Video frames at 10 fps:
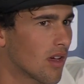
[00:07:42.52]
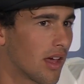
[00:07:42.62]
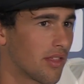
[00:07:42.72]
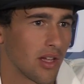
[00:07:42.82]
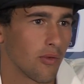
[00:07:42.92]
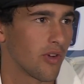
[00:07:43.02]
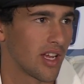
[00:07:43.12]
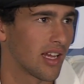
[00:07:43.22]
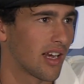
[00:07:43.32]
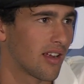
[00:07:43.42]
I think if we
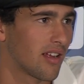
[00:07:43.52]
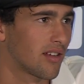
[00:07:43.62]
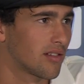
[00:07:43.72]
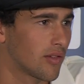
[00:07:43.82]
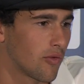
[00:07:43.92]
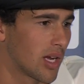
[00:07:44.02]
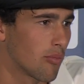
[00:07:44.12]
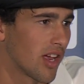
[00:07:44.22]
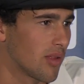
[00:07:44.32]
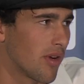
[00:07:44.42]
can get a, if we can
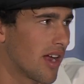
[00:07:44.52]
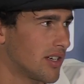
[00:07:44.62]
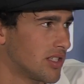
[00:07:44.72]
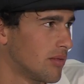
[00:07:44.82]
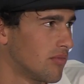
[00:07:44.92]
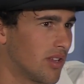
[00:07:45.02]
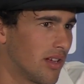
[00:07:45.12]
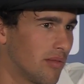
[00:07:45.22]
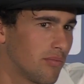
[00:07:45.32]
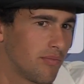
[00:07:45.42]
break the partnership,
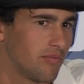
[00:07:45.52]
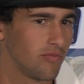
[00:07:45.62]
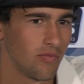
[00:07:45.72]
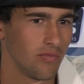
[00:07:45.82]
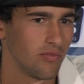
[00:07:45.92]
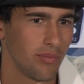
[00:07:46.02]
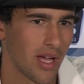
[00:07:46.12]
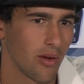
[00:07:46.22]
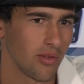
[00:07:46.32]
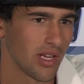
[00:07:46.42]
the
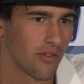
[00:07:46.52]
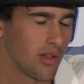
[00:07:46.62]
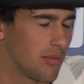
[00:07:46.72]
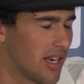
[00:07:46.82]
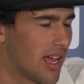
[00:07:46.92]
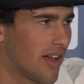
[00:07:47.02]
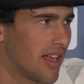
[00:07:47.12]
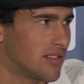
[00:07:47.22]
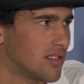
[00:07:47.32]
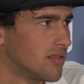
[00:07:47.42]
power would definitely be in our
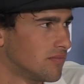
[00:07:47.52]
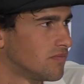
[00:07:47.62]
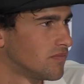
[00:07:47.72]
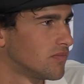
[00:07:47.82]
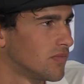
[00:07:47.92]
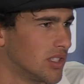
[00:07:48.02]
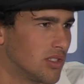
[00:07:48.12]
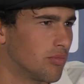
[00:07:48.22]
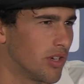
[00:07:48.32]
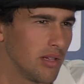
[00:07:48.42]
hands.
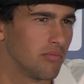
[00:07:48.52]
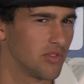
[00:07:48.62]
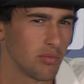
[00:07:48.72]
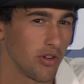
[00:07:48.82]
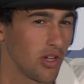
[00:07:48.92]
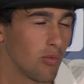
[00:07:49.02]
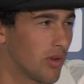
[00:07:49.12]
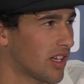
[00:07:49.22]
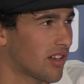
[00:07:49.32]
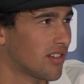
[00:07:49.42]
It's a pretty, it's a pretty good
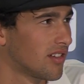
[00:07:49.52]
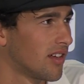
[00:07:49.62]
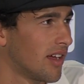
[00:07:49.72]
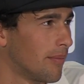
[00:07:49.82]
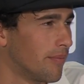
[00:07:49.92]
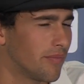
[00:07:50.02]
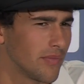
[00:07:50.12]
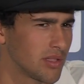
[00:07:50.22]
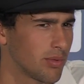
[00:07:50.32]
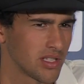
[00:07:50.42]
wicket, um,
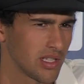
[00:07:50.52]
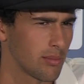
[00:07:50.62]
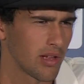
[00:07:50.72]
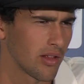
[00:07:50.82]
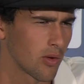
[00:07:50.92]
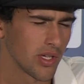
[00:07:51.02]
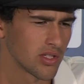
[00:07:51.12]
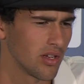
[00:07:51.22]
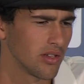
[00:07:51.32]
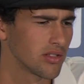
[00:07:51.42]
especially to play the
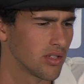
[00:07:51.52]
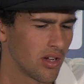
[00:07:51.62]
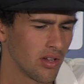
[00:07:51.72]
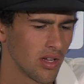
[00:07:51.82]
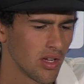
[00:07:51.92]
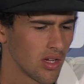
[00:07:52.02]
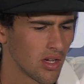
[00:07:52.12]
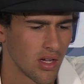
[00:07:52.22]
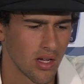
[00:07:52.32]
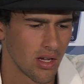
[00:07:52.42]
quick on. So,
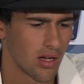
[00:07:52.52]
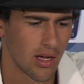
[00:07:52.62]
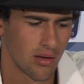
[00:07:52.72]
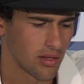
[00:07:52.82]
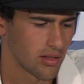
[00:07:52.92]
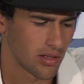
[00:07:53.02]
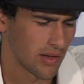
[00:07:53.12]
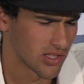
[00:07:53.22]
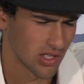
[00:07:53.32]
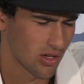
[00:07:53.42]
uh,
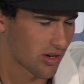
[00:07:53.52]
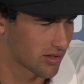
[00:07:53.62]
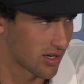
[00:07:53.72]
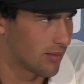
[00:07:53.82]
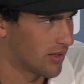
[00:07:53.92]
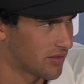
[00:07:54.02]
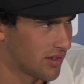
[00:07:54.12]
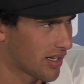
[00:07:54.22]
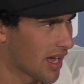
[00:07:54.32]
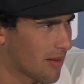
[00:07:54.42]
and there's a lot of time left
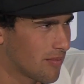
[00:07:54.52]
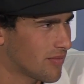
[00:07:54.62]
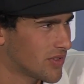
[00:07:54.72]
in the game.